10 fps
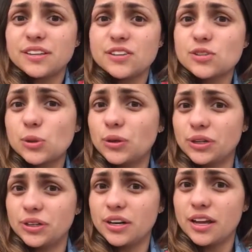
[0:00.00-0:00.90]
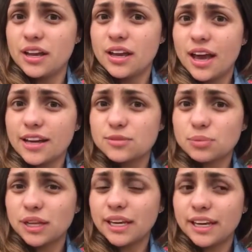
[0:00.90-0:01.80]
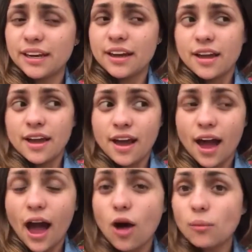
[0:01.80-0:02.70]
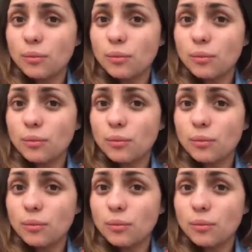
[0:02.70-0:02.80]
disorder, explaining how